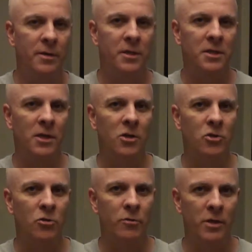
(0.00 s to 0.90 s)
the
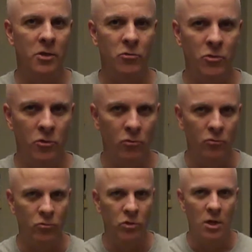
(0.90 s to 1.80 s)
signature that you
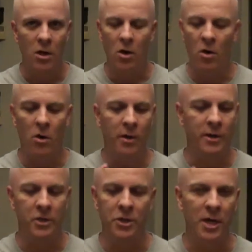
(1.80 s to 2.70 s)
use
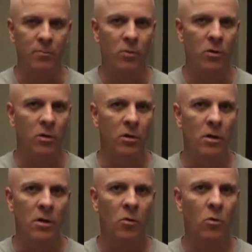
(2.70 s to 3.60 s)
on a checkbook
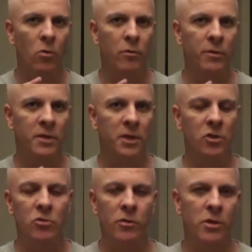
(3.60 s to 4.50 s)
or the
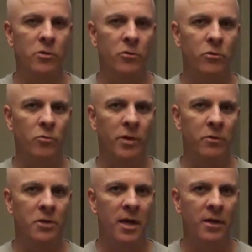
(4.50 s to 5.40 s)
signature that you use when
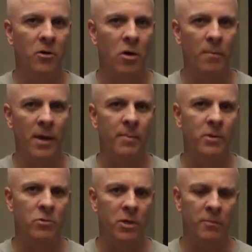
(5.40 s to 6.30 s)
you sign a car
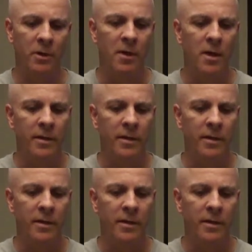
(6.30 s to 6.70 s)
payment or something.